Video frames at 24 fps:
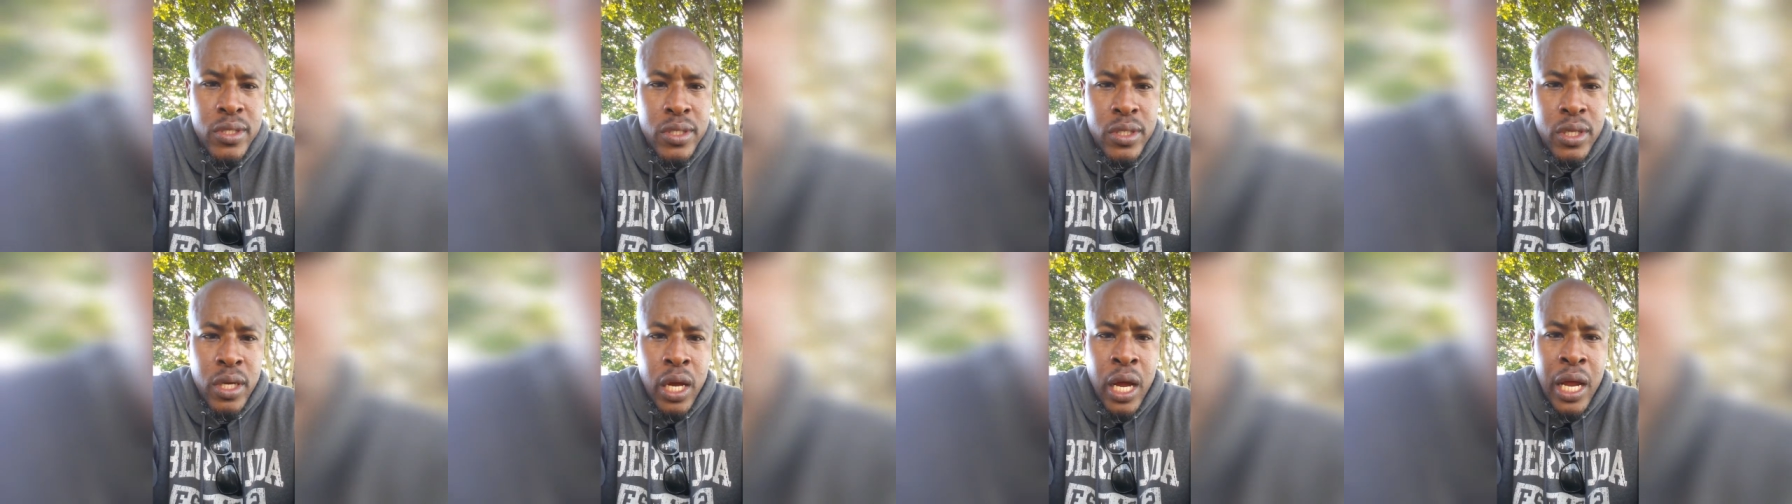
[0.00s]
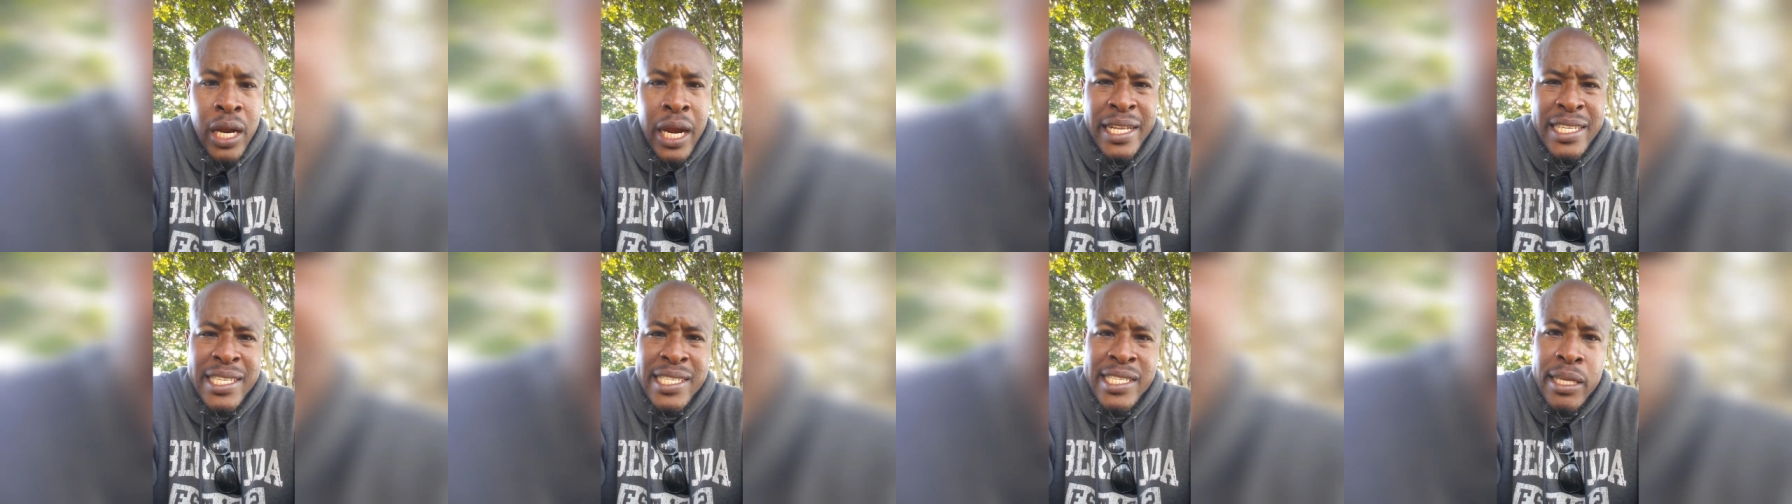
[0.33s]
I like
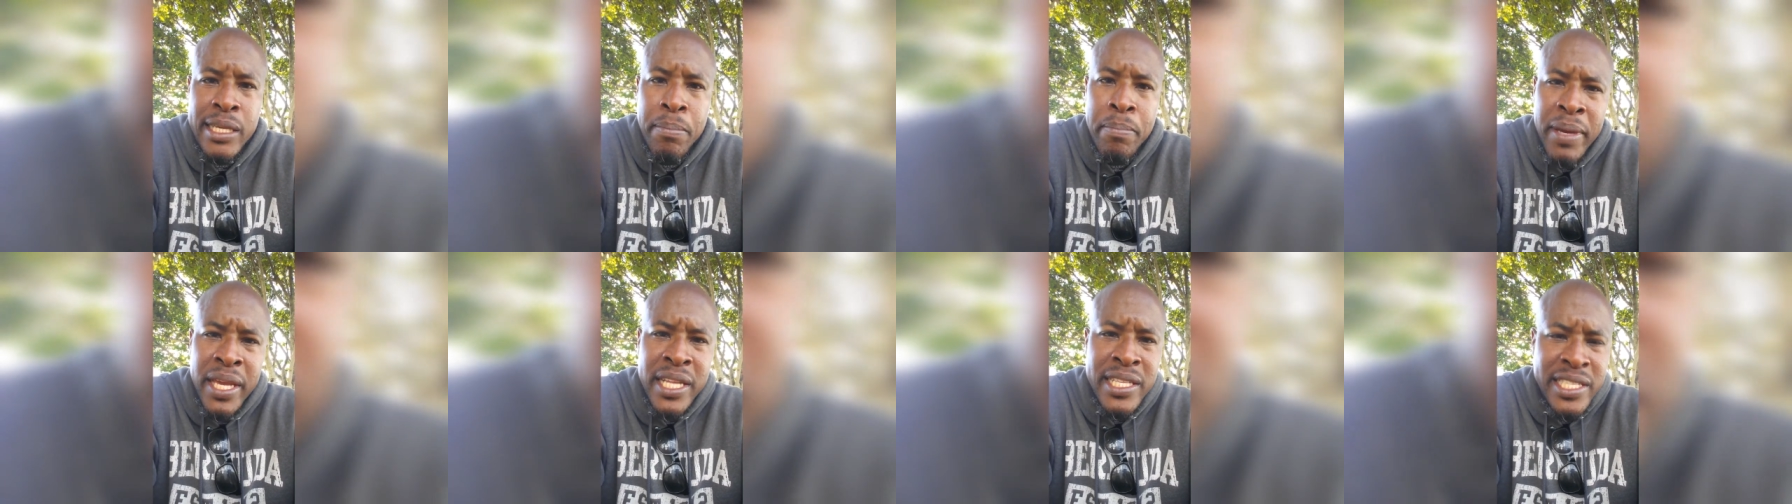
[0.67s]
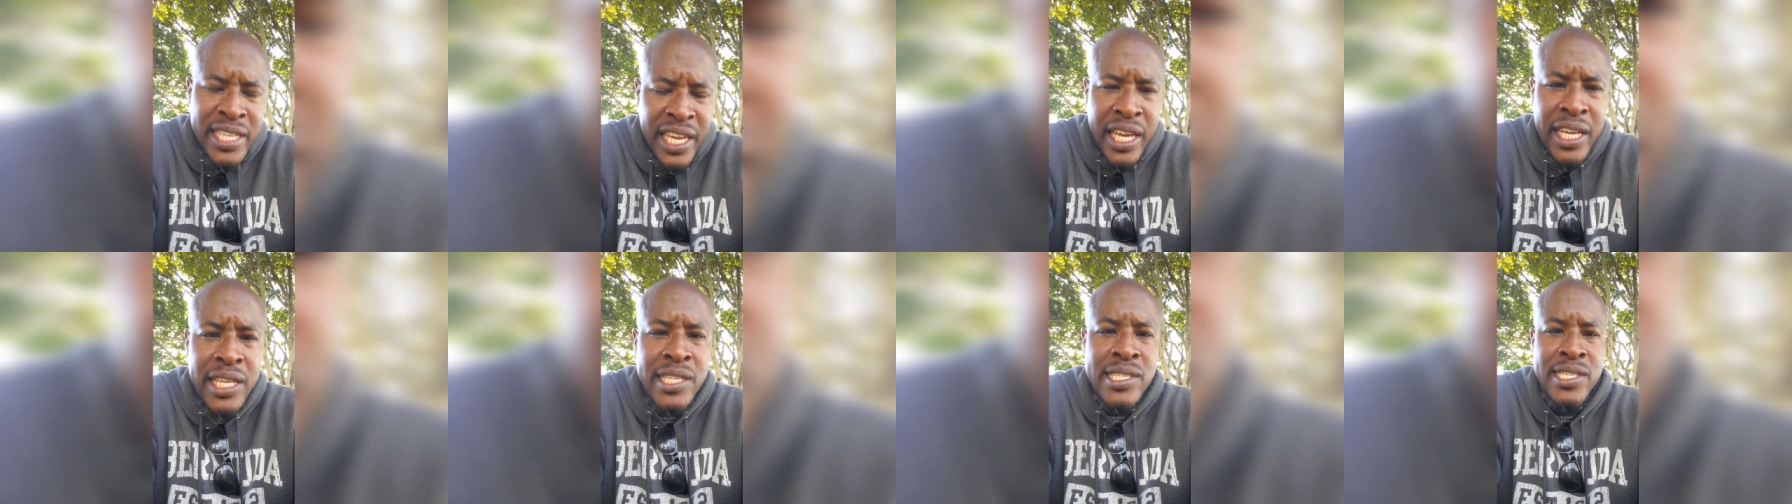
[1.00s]
to see big
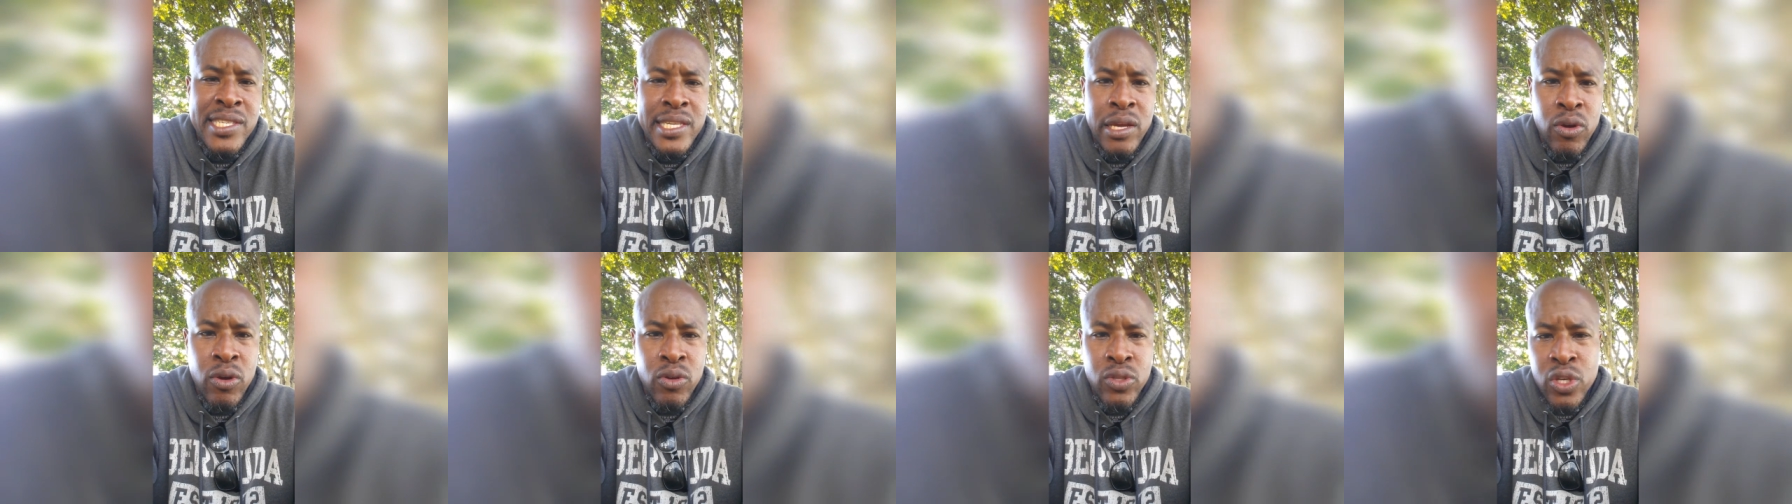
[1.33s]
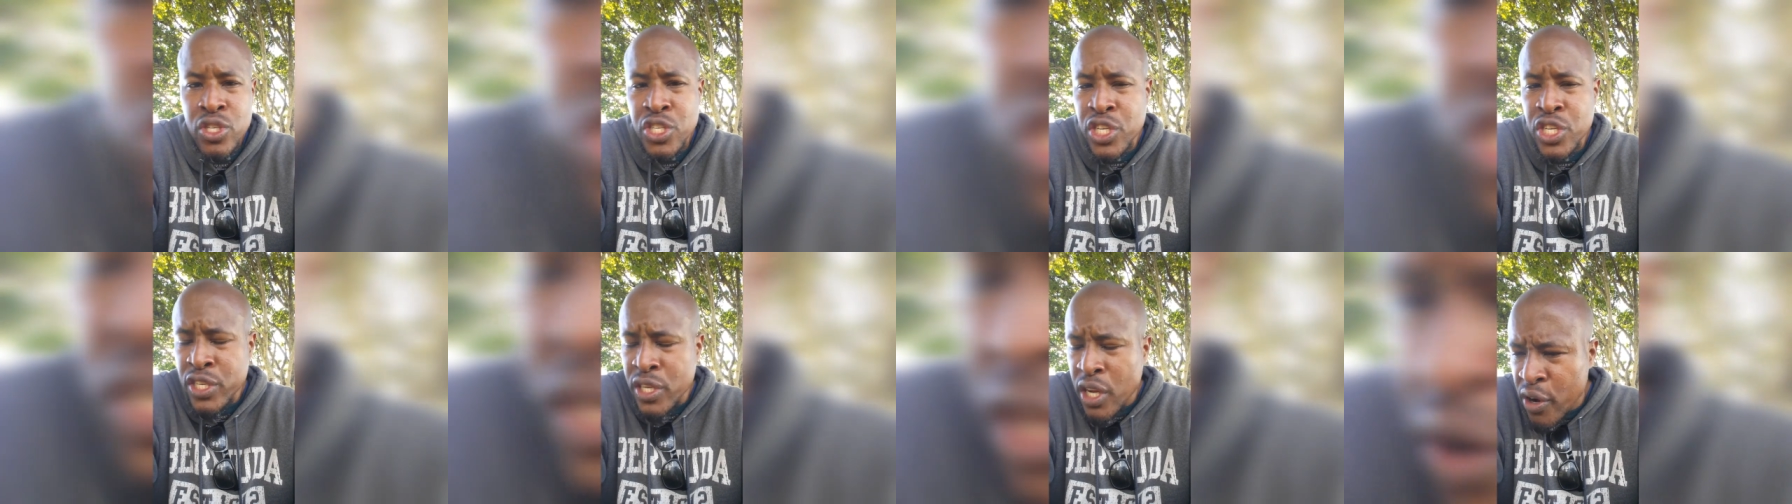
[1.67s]
ticket sales because
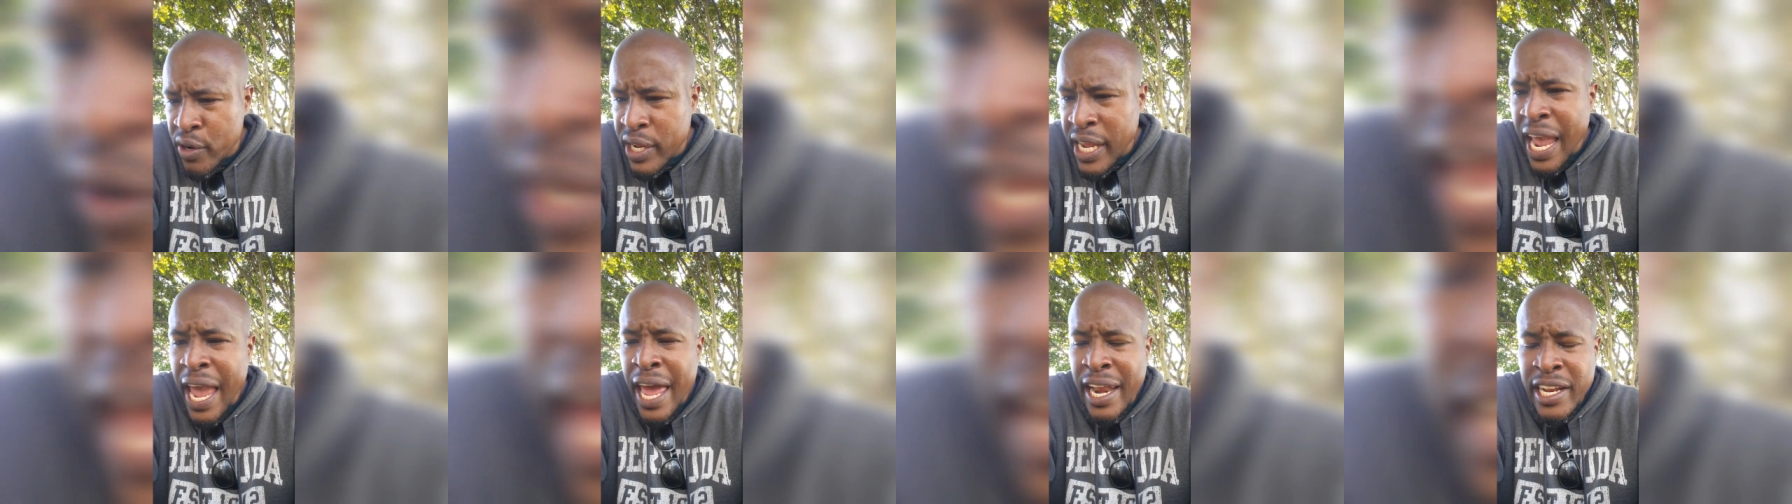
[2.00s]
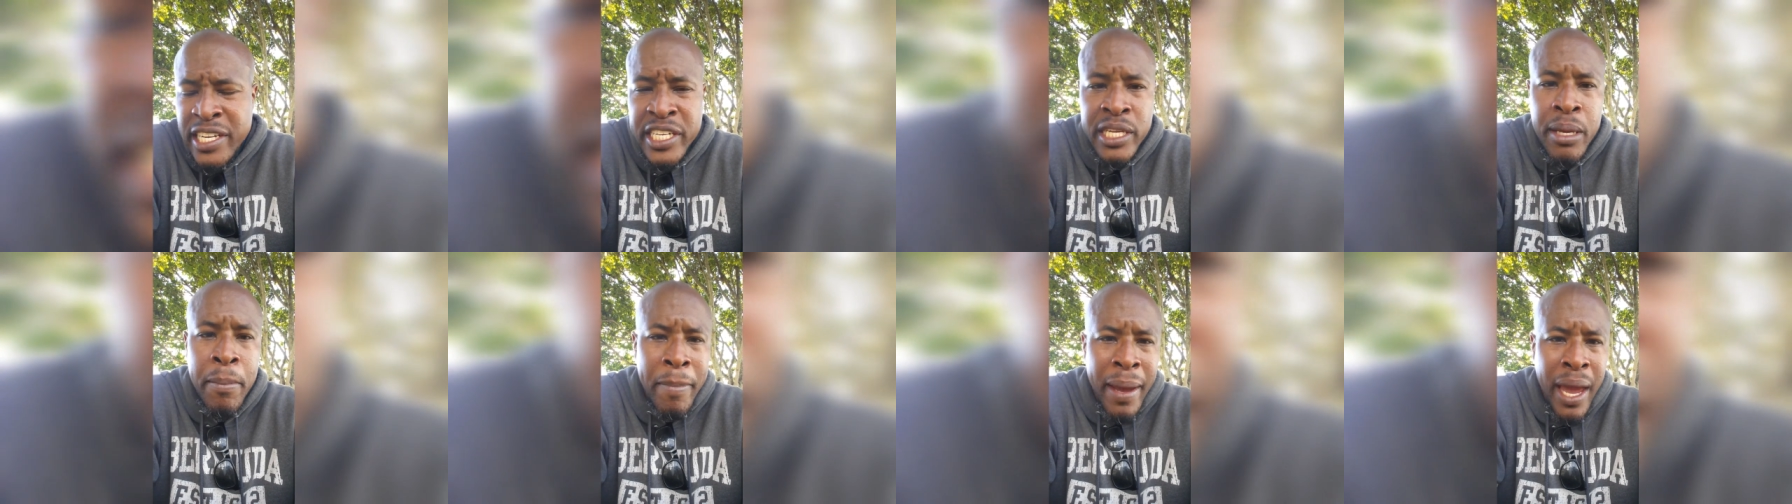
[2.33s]
you know the energy
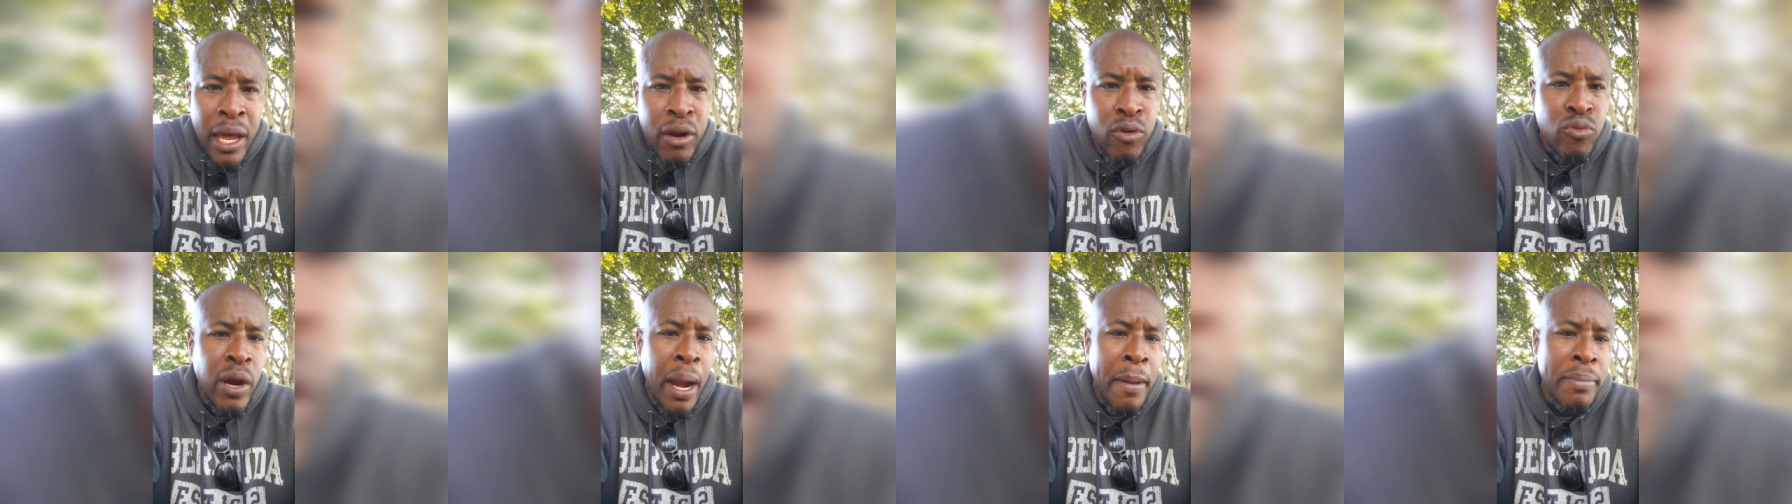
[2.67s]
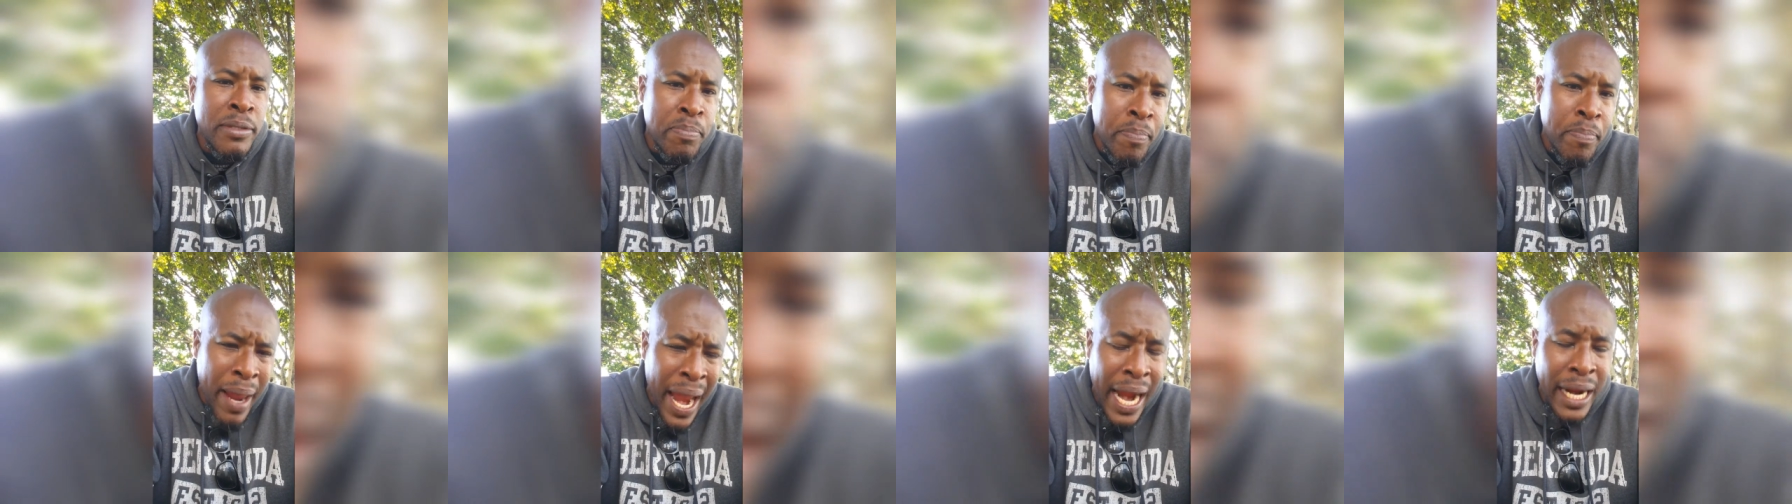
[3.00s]
in battle rap's
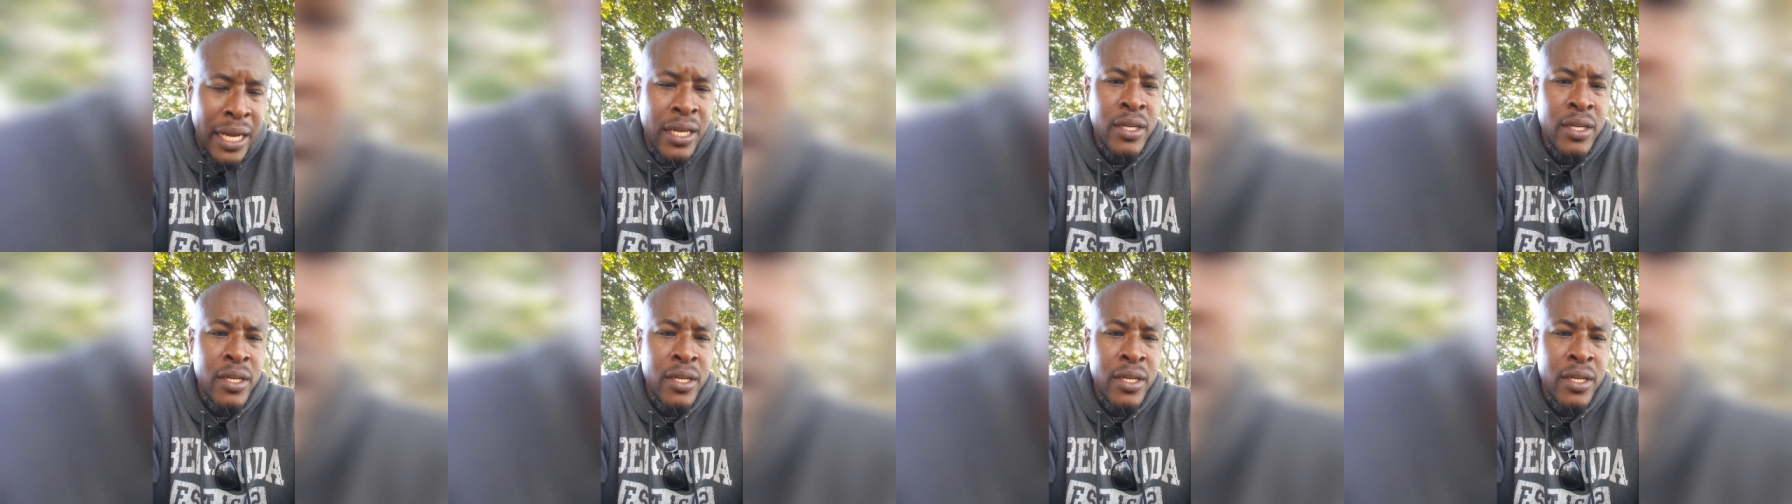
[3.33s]
back.